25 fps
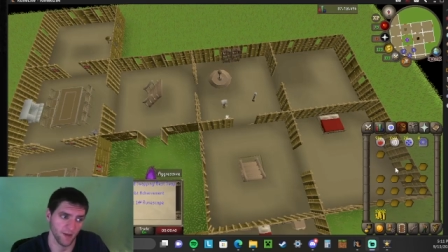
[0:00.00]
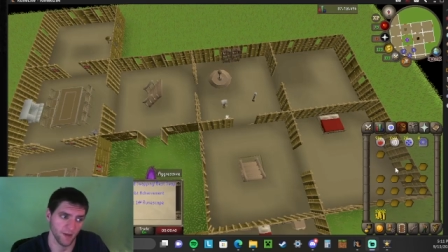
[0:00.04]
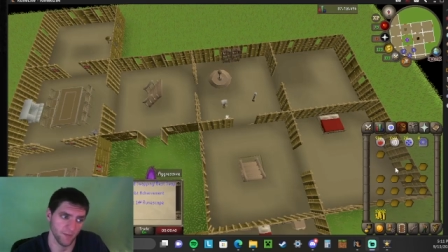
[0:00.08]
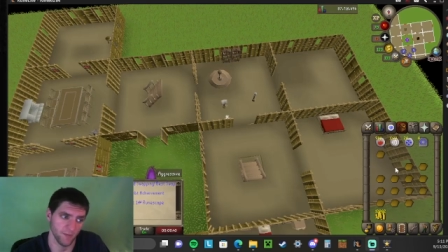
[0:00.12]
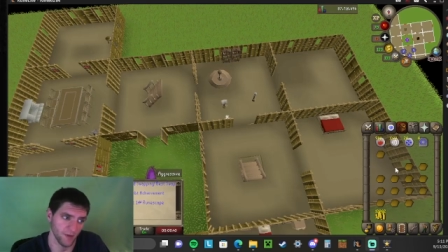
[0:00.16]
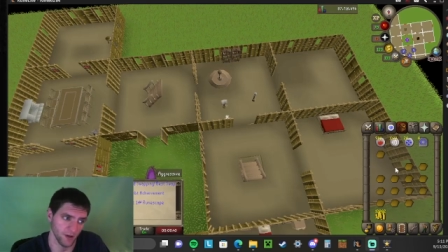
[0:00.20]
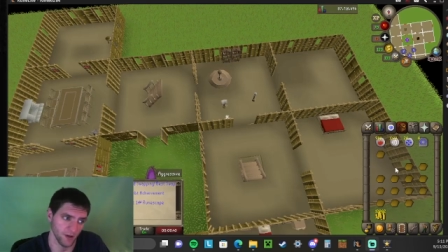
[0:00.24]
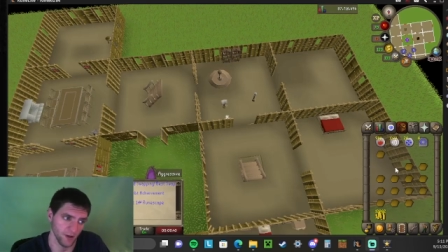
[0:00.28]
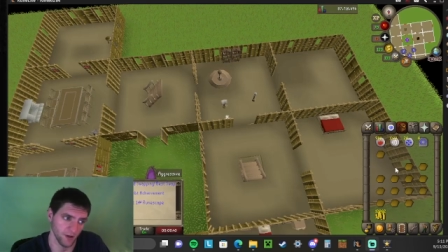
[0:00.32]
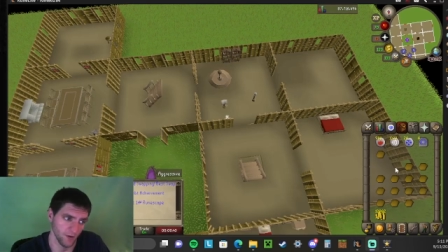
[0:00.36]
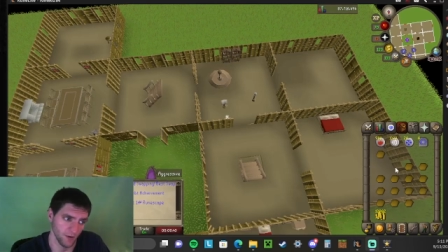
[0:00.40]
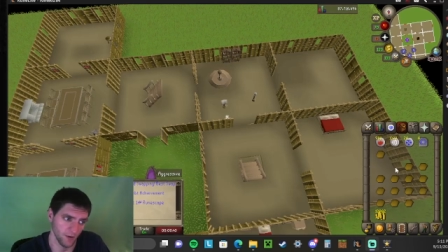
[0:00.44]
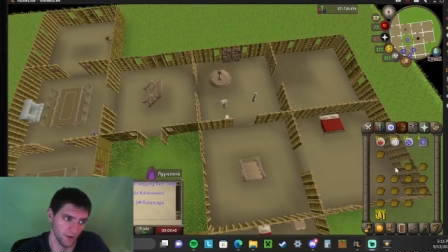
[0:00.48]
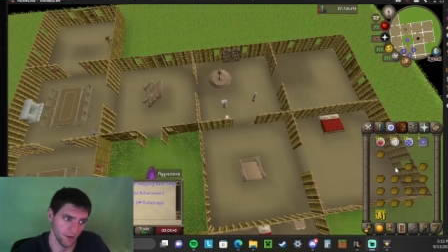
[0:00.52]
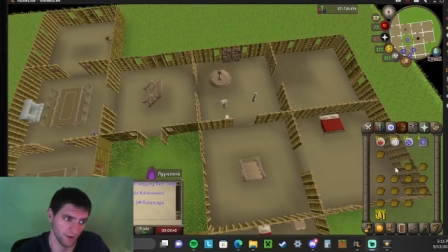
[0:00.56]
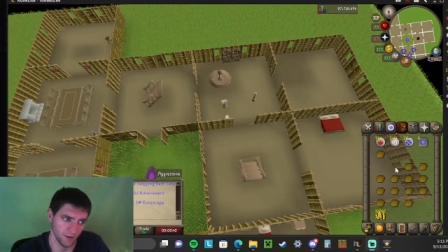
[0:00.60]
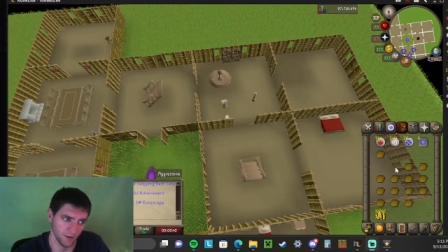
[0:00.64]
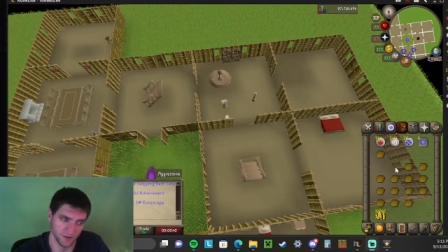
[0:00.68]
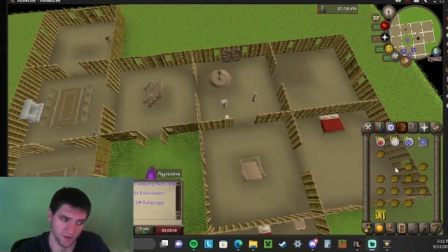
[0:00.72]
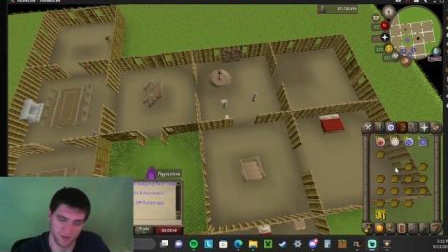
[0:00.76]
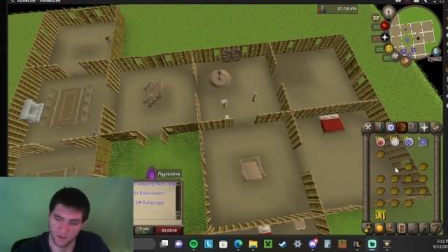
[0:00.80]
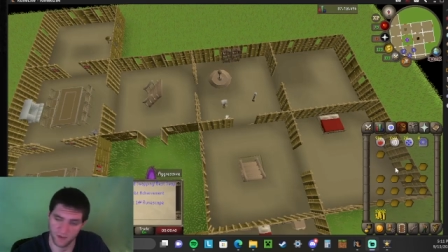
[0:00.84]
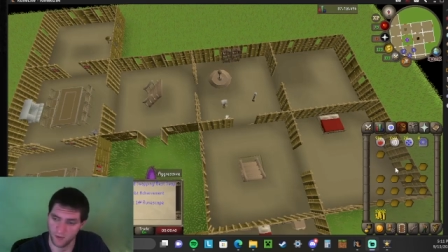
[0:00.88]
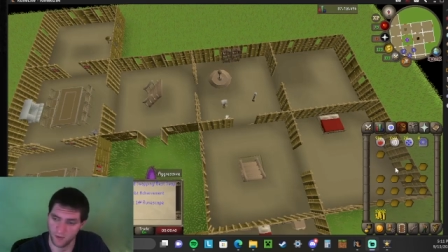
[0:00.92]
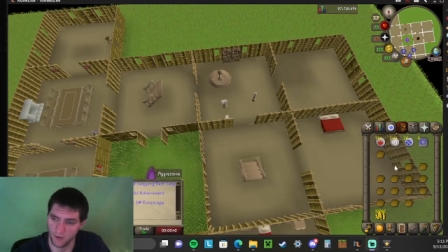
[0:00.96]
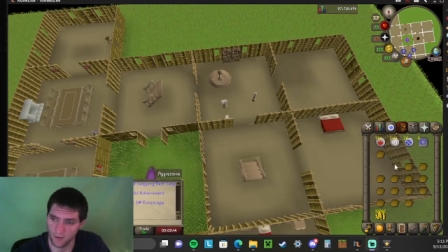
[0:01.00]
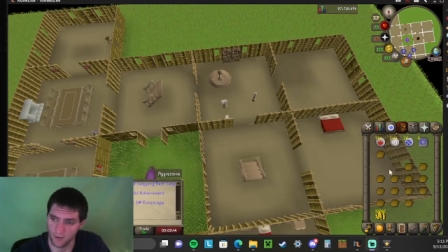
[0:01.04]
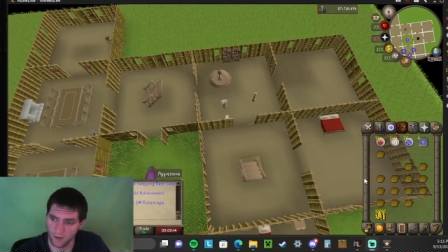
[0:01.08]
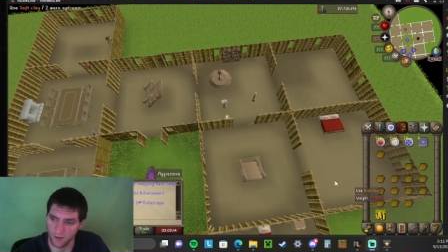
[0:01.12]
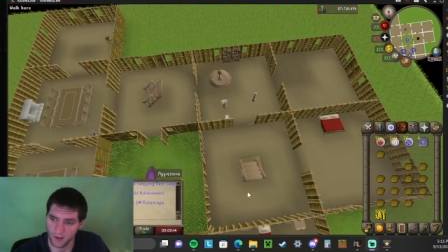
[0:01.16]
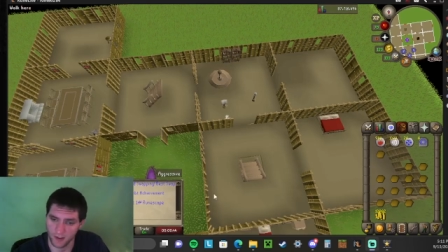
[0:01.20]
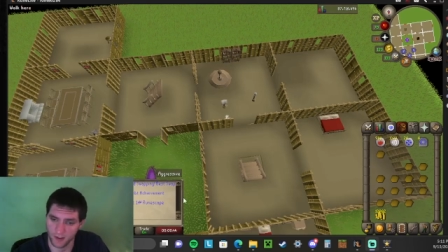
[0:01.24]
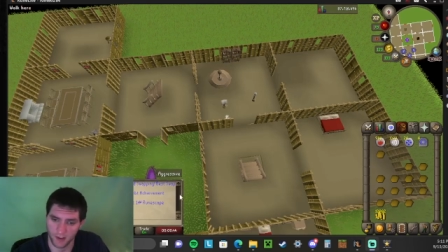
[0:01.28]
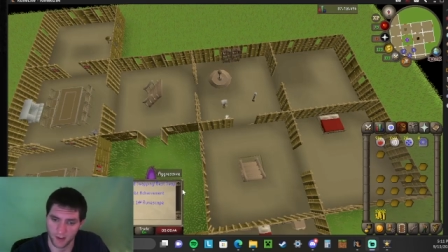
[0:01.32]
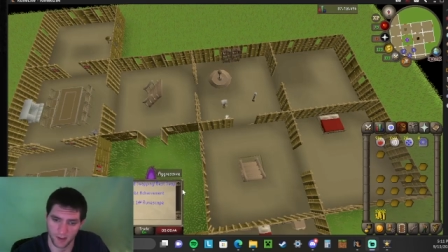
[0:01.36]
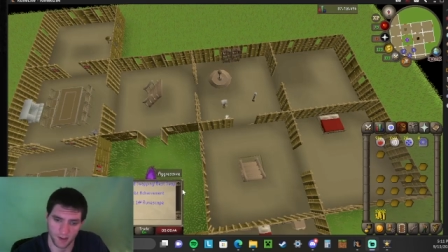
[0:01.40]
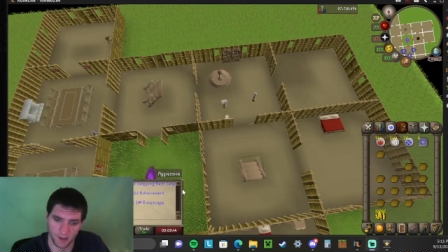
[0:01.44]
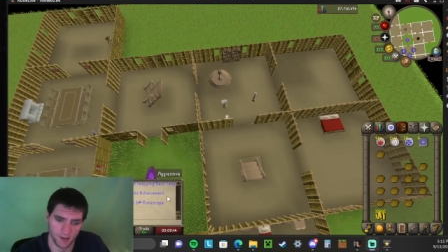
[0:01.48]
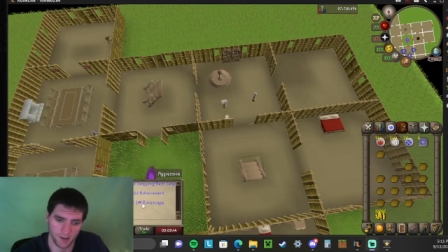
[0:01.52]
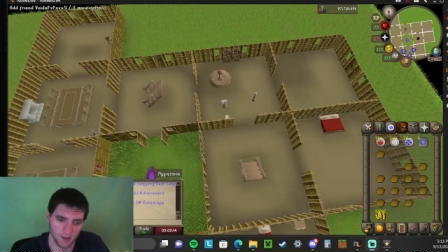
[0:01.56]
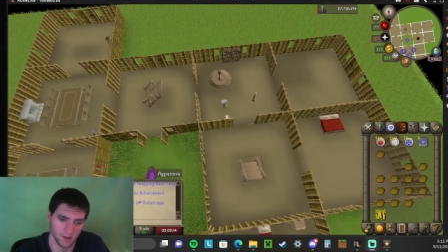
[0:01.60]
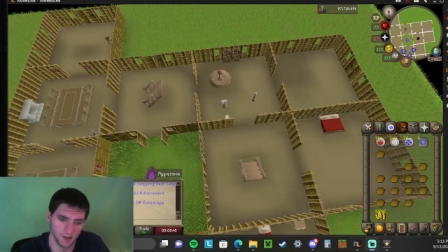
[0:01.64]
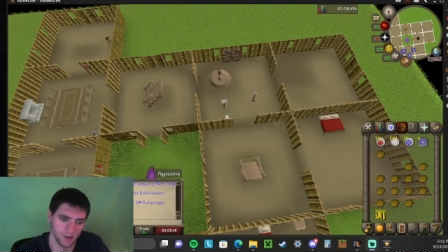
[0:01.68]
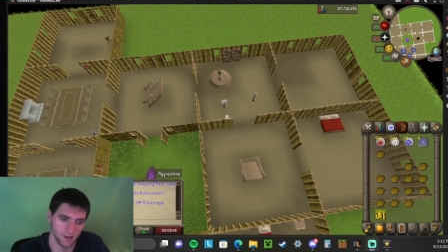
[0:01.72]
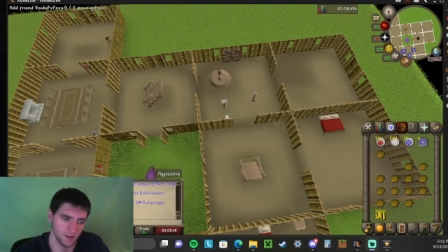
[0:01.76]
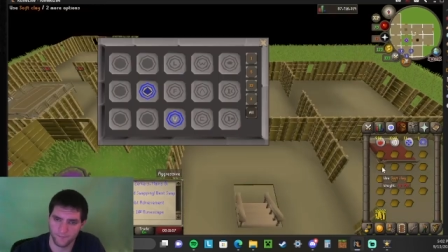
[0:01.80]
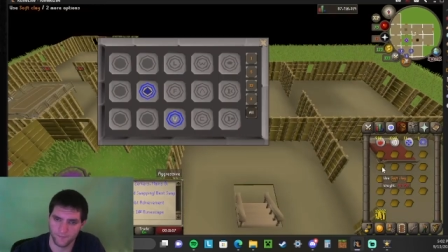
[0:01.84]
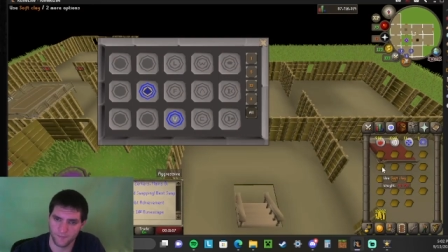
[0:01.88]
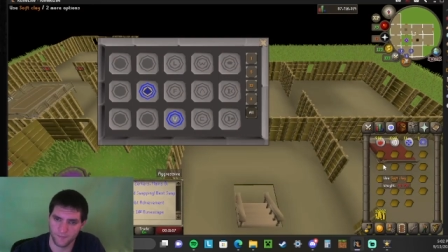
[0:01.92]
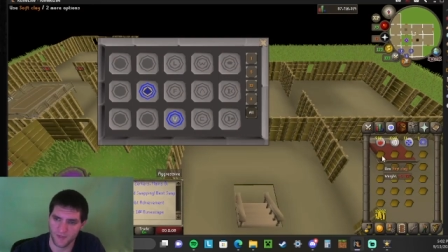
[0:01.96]
be noted or else it won't work.
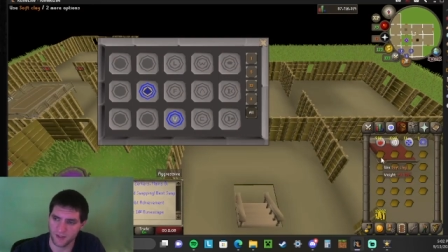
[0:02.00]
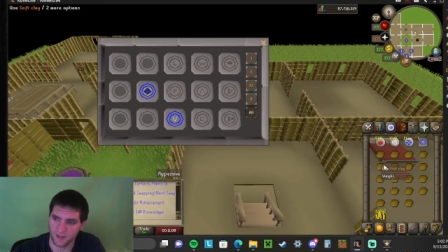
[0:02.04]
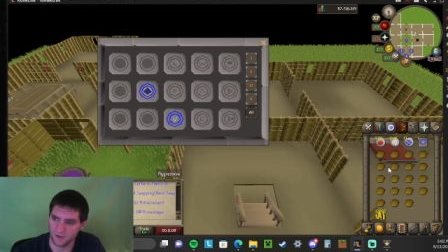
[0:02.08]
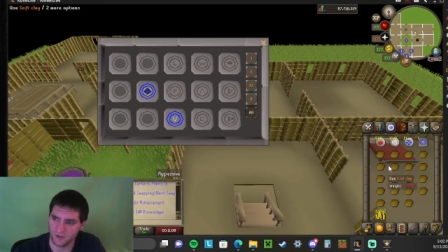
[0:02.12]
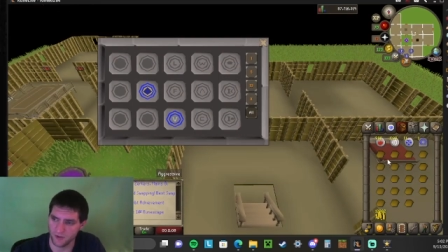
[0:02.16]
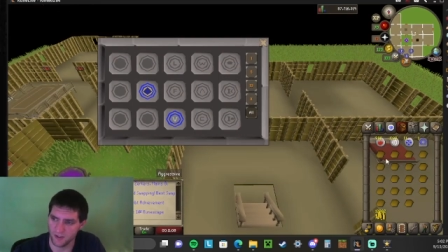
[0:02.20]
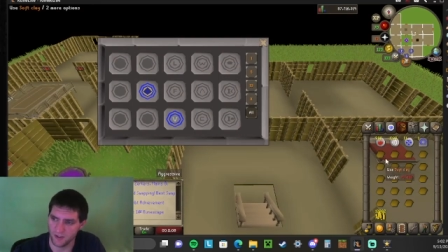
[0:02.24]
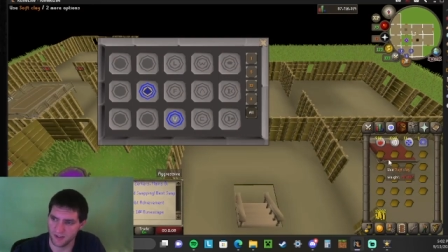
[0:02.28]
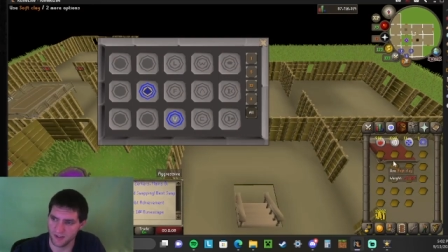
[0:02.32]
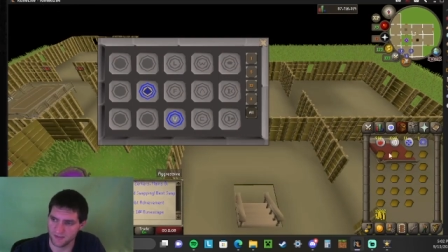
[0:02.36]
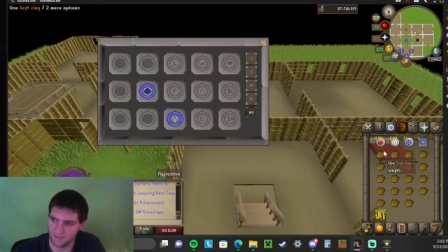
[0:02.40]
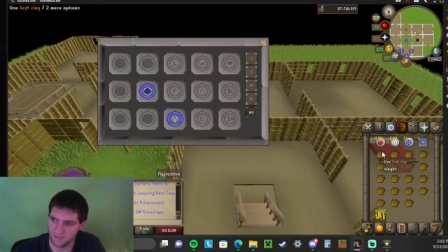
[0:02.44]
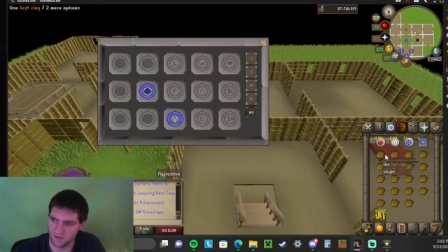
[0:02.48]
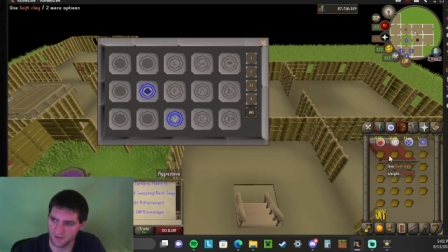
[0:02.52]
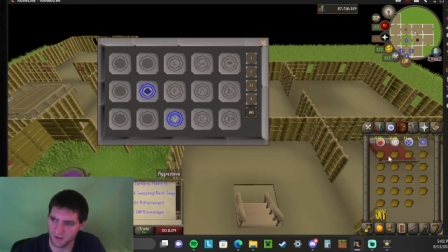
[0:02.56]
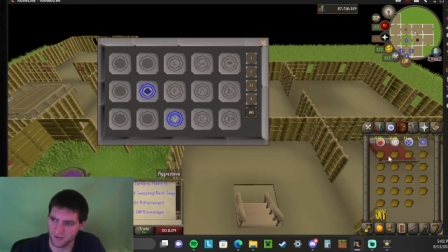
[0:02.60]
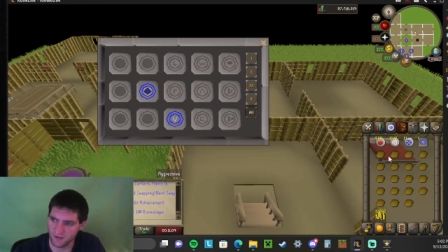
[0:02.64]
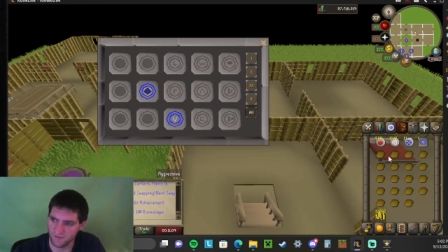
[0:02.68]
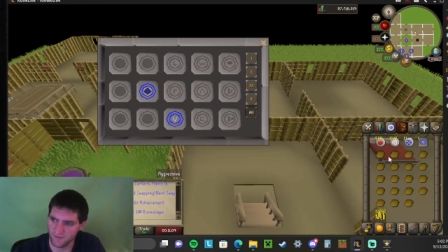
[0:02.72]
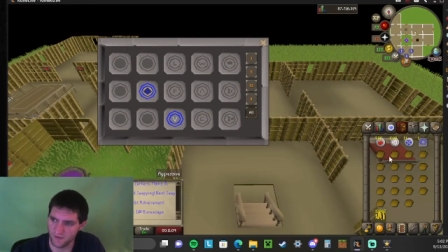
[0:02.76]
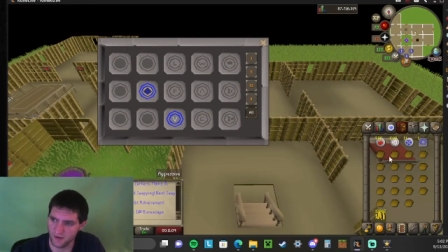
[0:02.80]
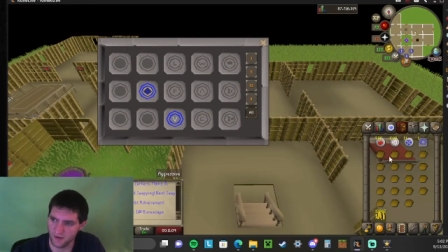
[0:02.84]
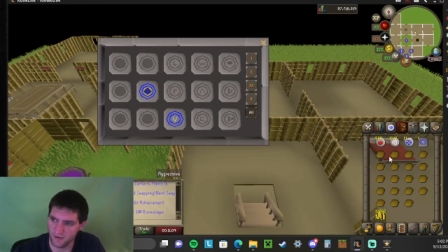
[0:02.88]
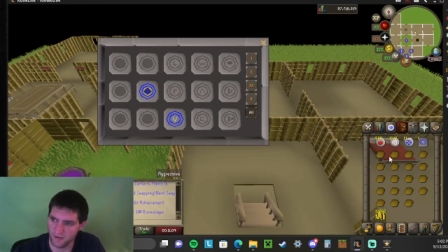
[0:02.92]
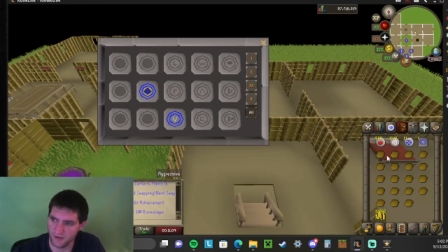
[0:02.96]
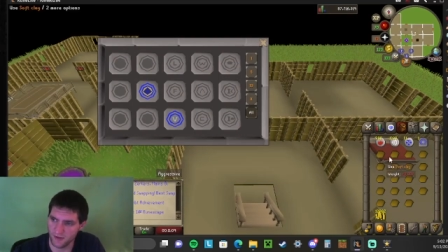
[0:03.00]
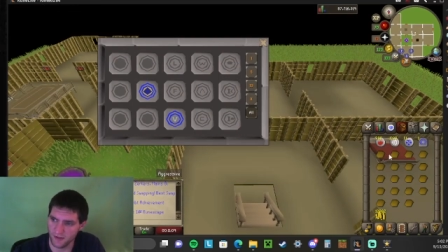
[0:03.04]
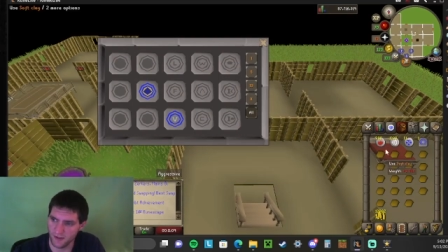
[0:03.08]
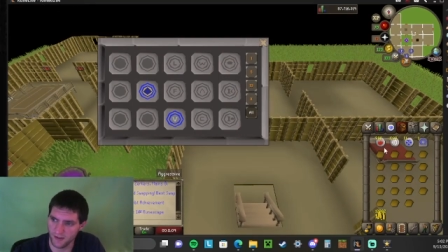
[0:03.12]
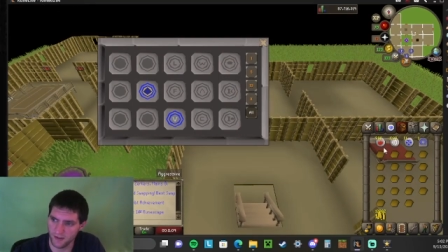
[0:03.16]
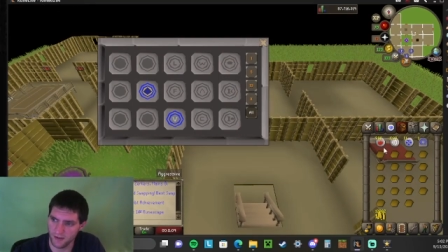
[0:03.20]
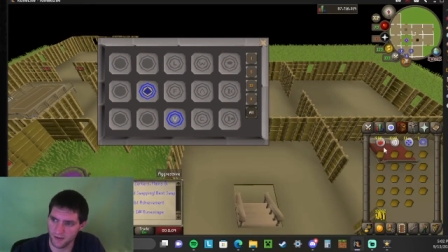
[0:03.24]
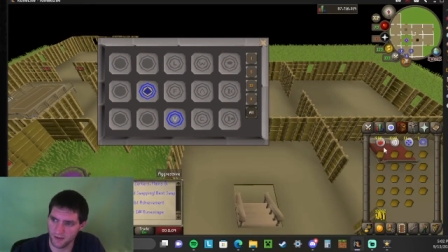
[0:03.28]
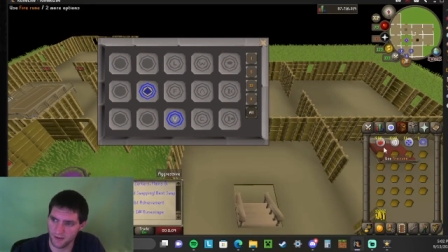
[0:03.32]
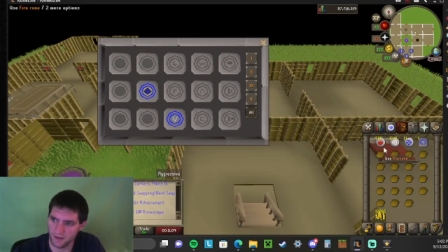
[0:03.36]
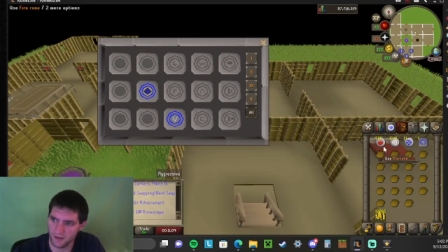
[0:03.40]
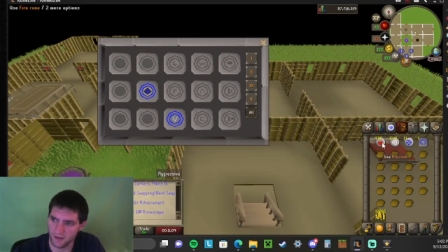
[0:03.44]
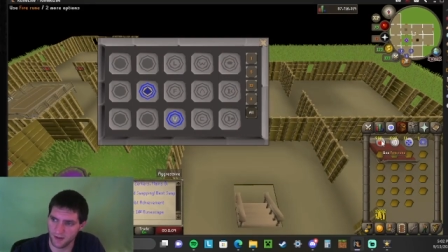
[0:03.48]
So I got some soft clay right here.